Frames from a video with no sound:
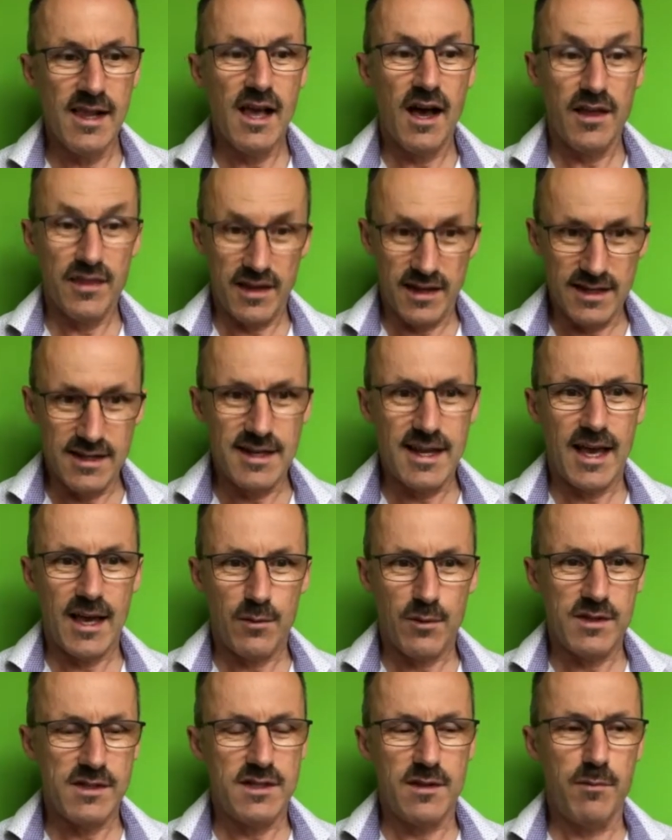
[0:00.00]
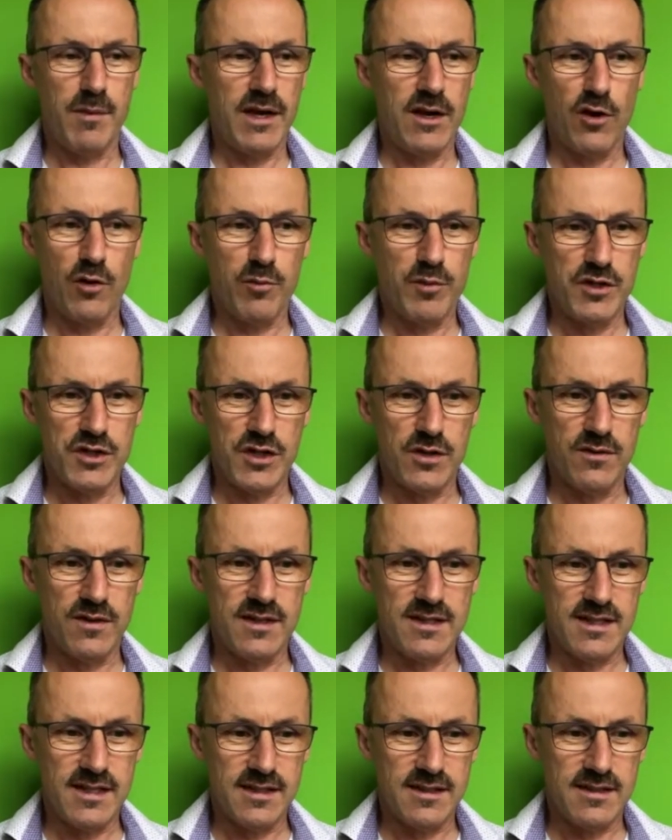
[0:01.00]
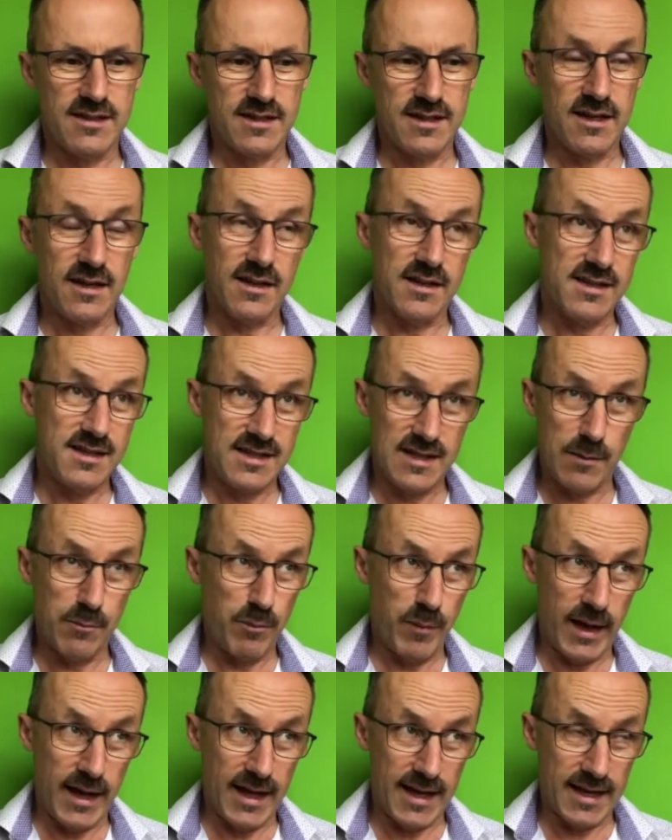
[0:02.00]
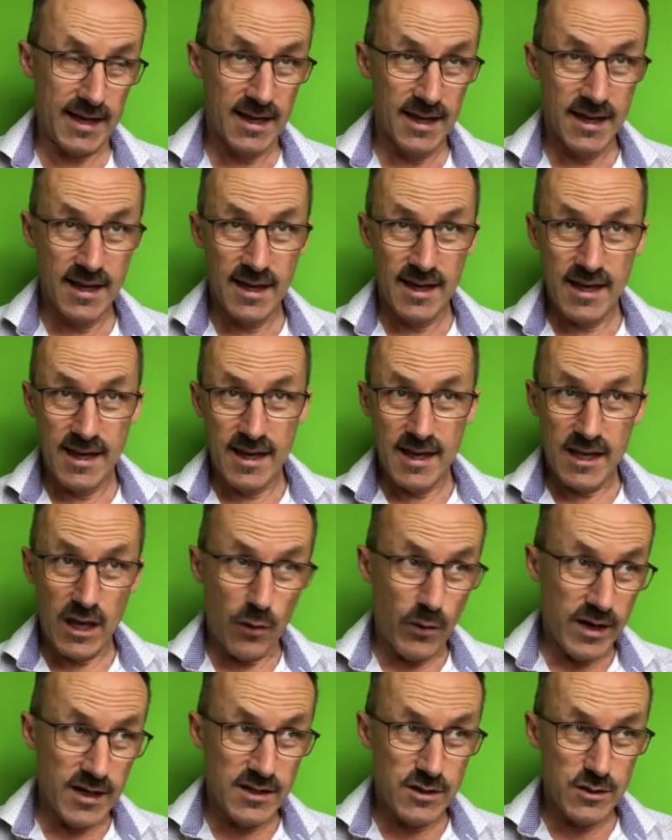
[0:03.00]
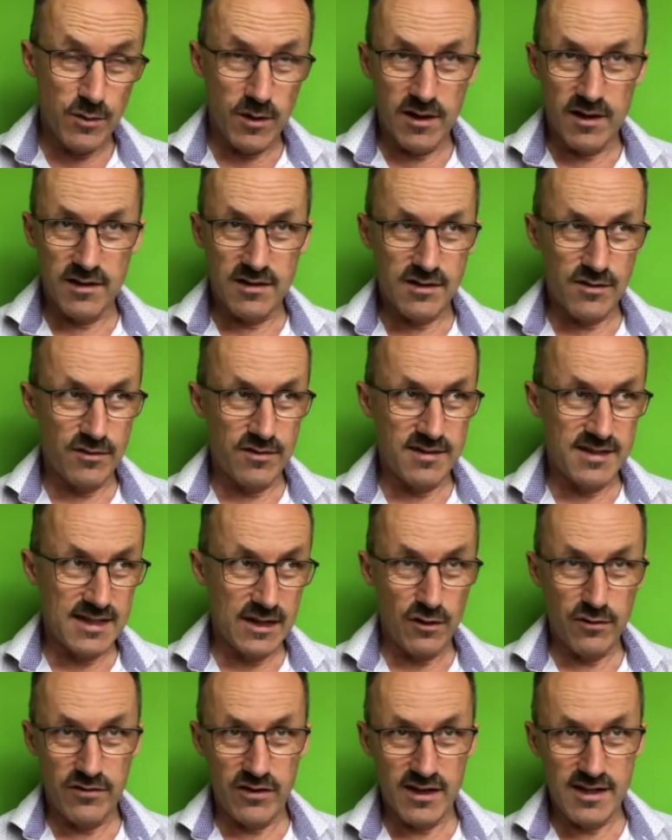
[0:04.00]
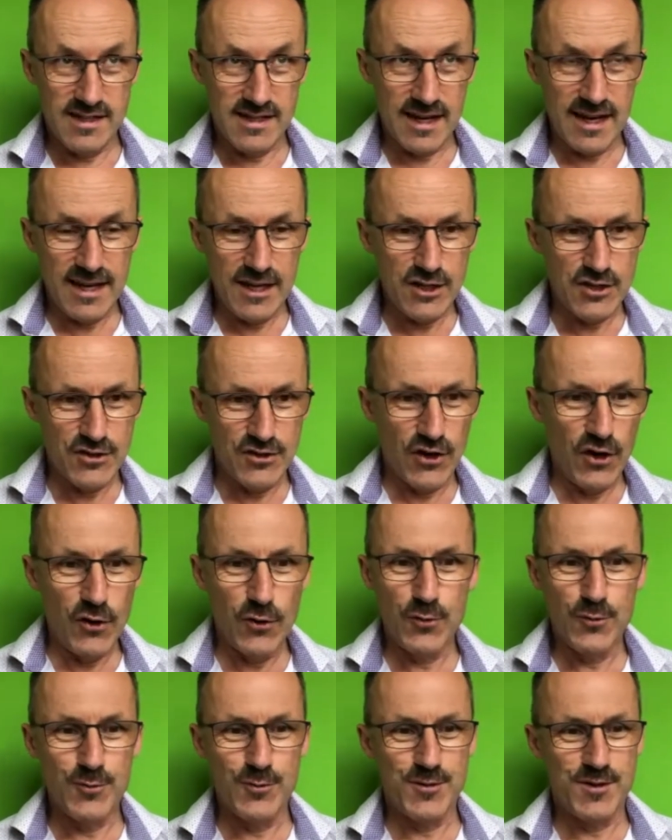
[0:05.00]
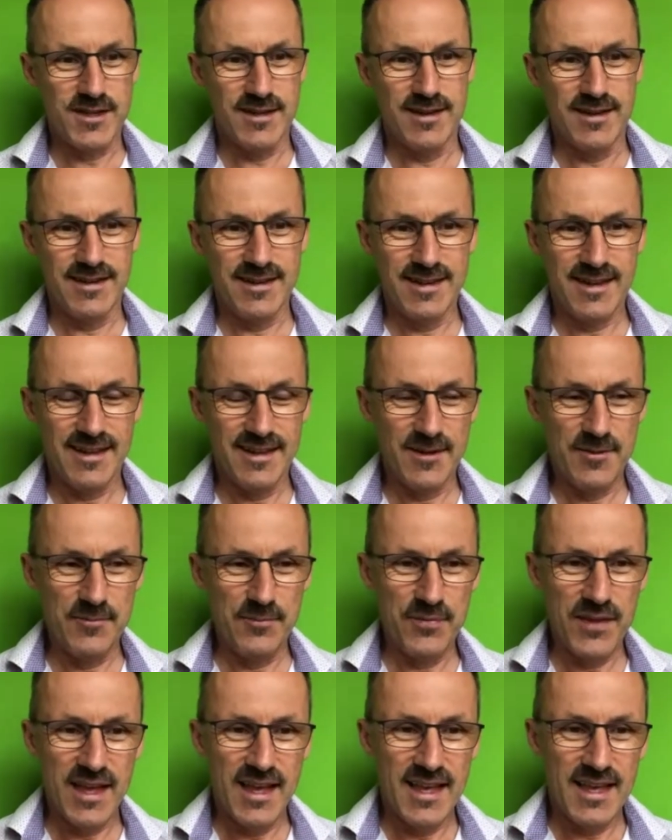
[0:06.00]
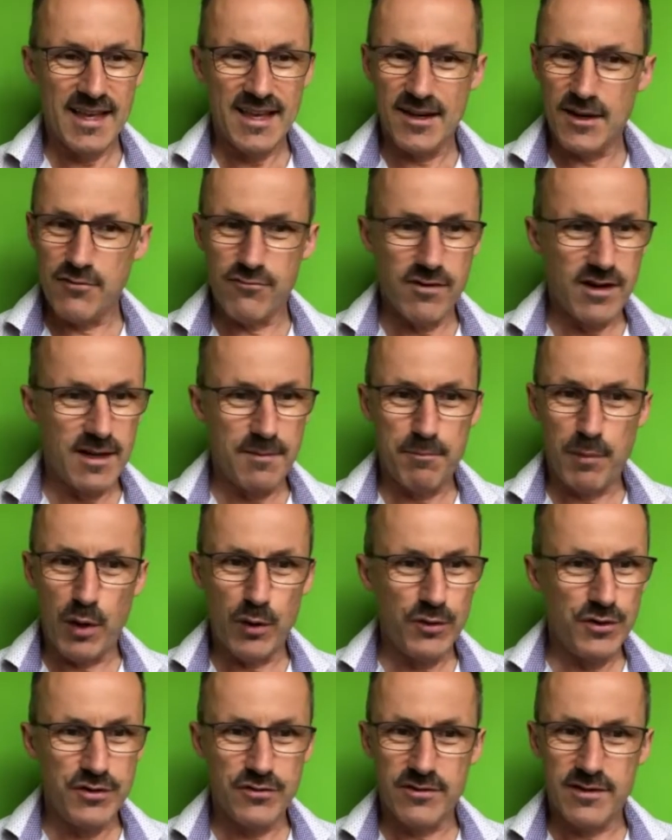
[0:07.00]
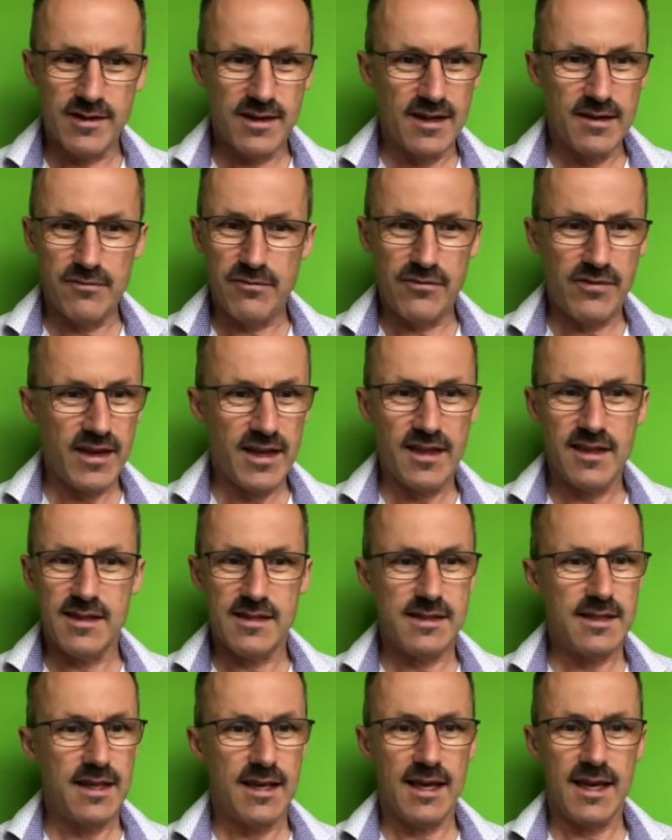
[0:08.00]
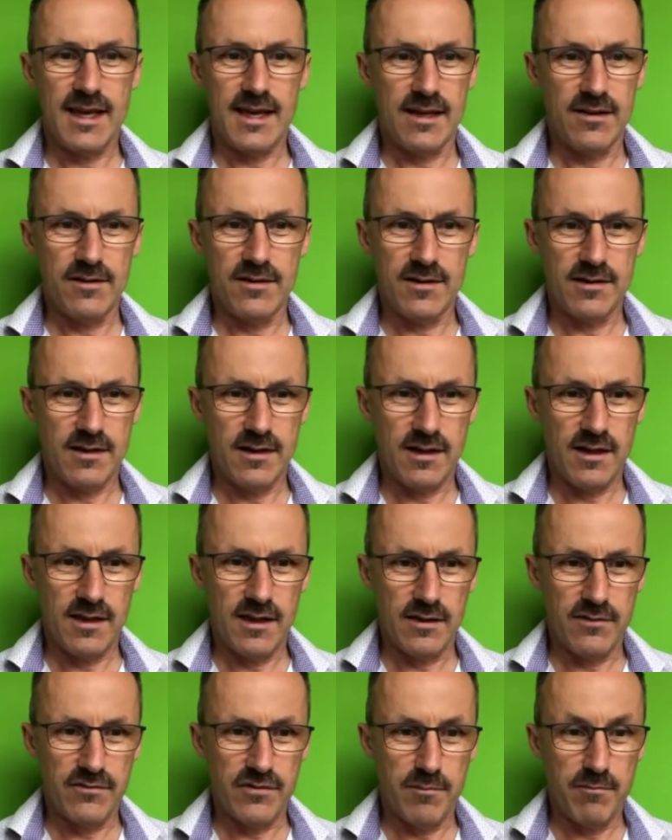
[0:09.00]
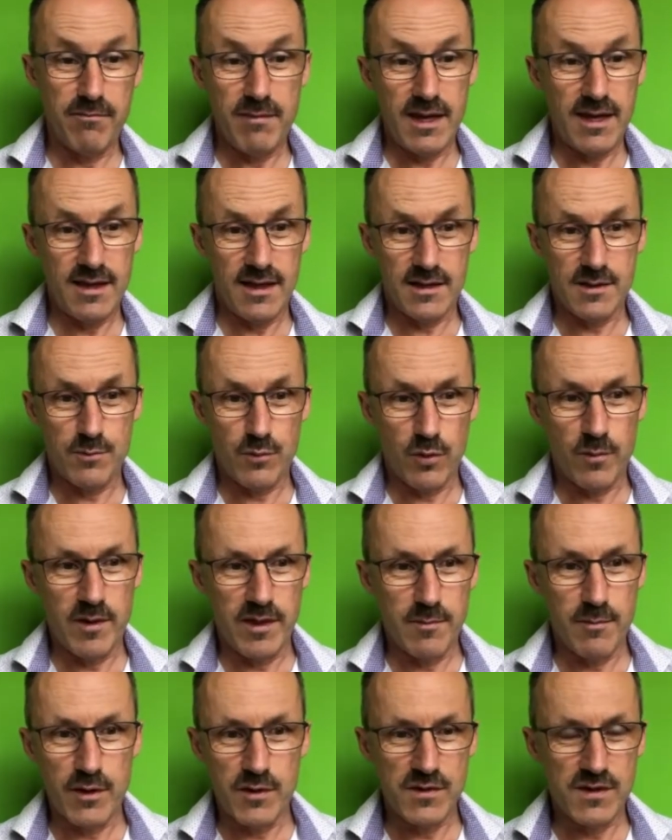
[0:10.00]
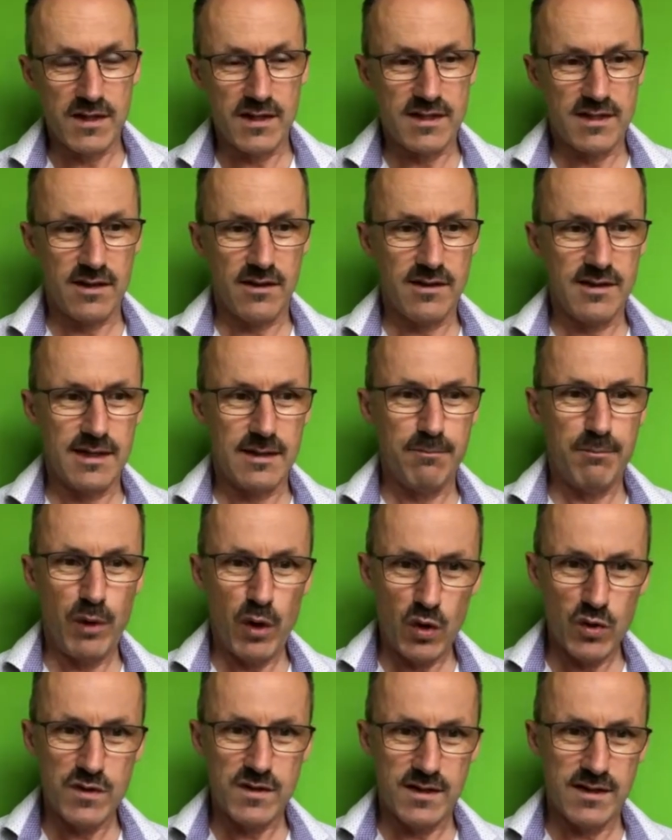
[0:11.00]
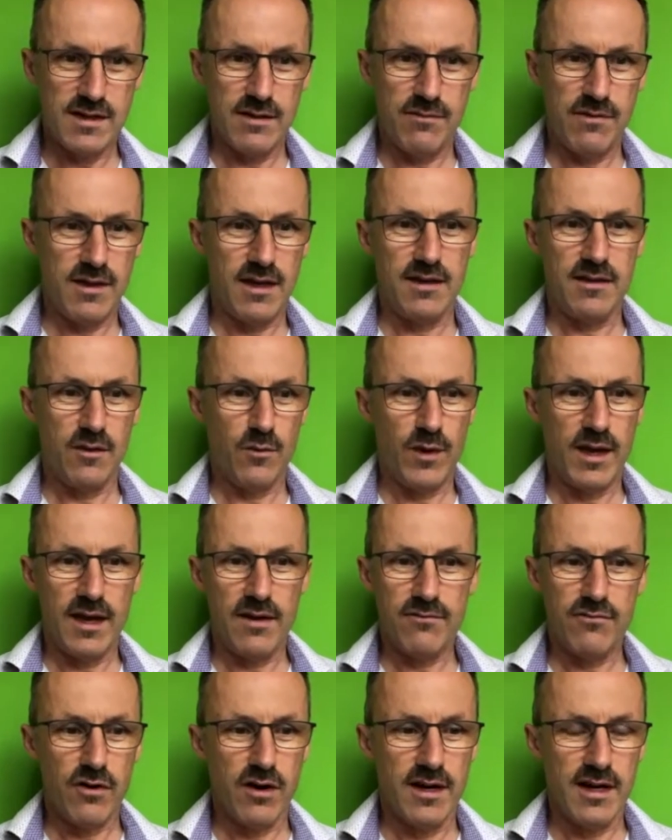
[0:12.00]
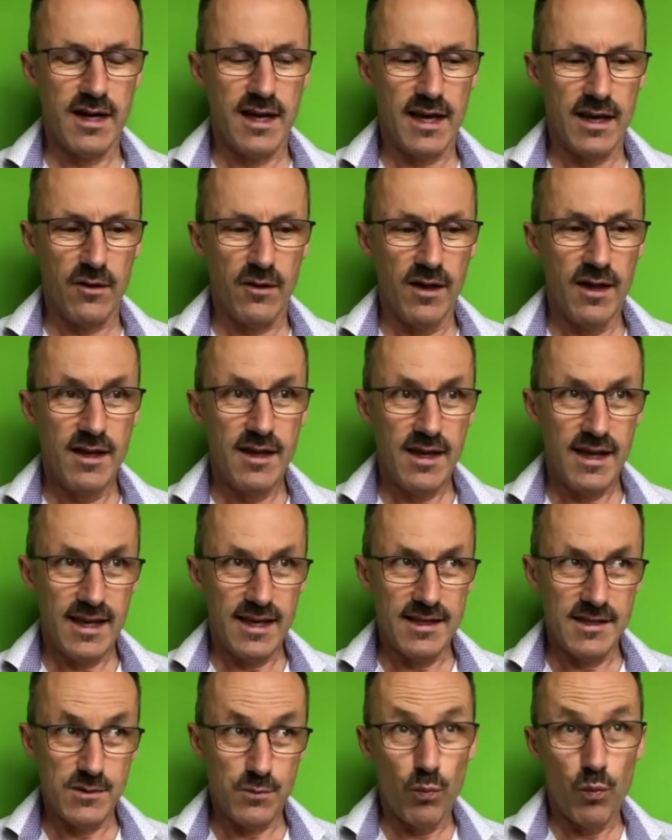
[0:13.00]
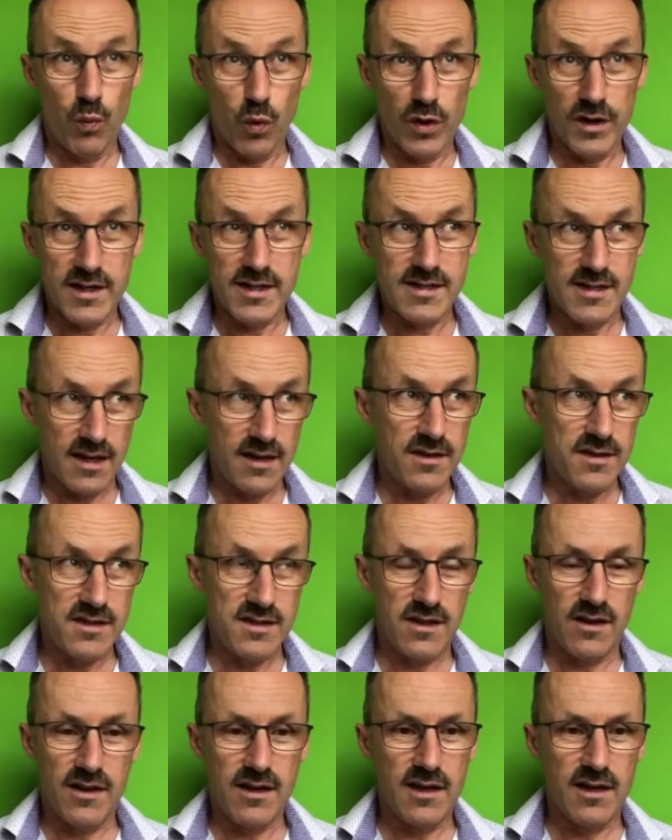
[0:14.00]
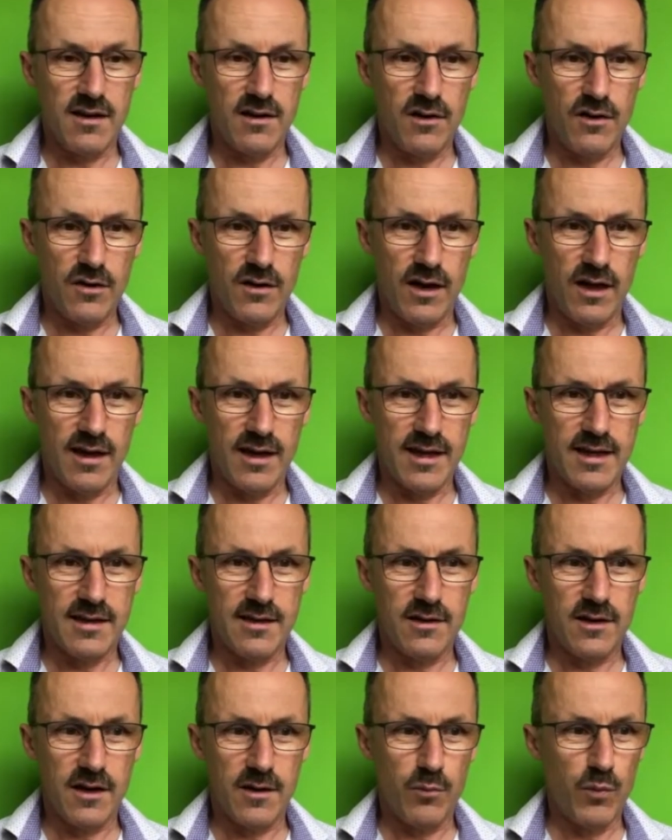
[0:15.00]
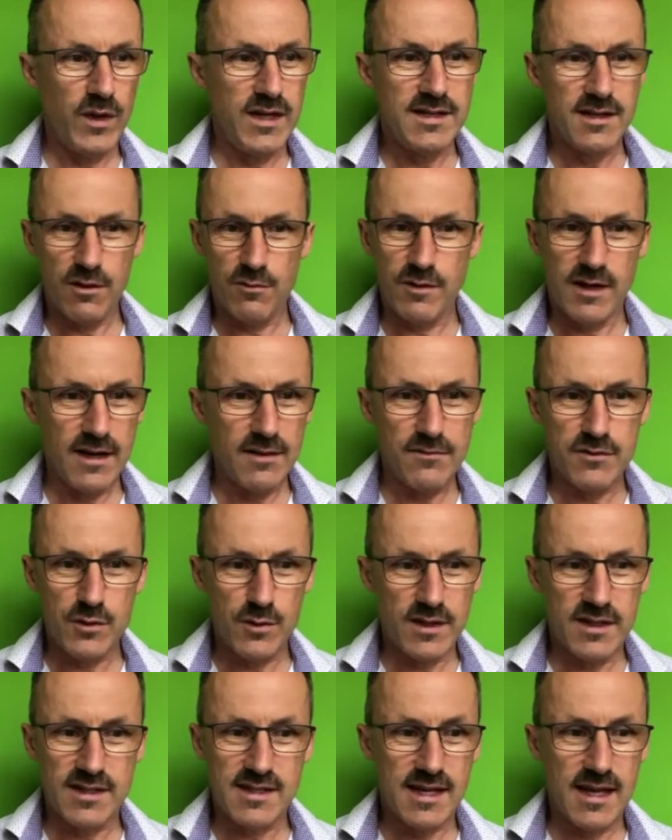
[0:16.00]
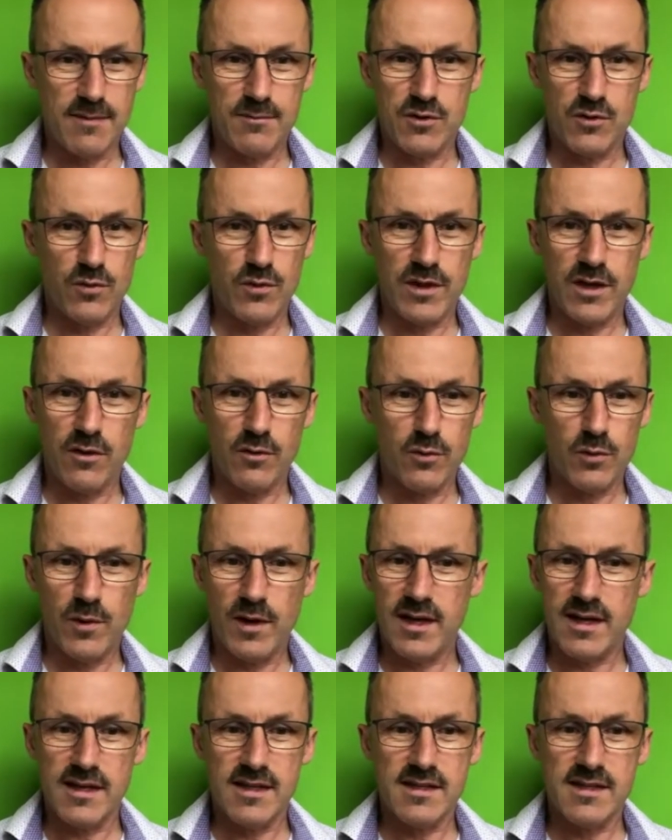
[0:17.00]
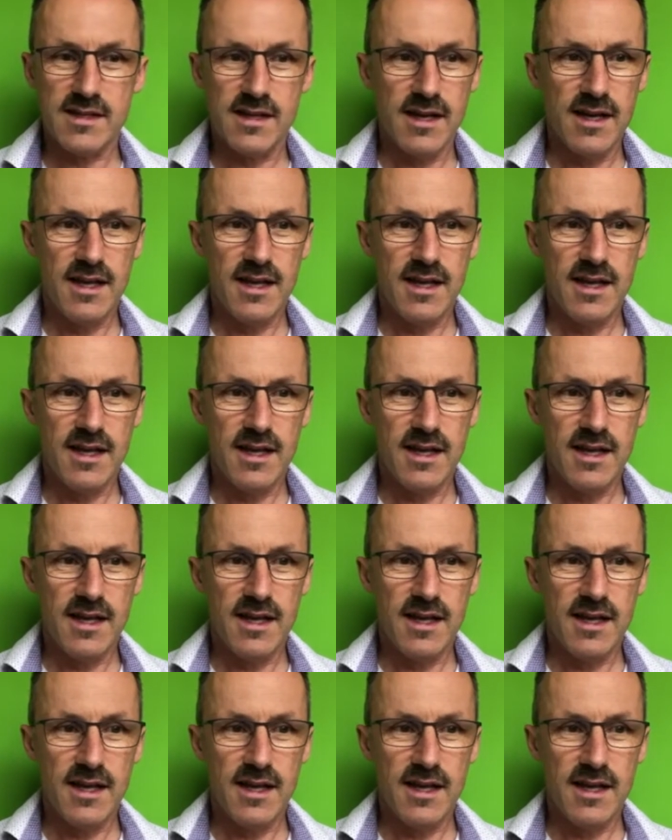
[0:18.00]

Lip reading: I think now is the big opportunity to kind of sit back, go into our sort of self-isolation holes, and kind of really ponder and figure this thing out. And I think for me, that's probably the most exciting, positive thing that we have right now, is what is the other side going to look like? And we don't have to accept all the old ways.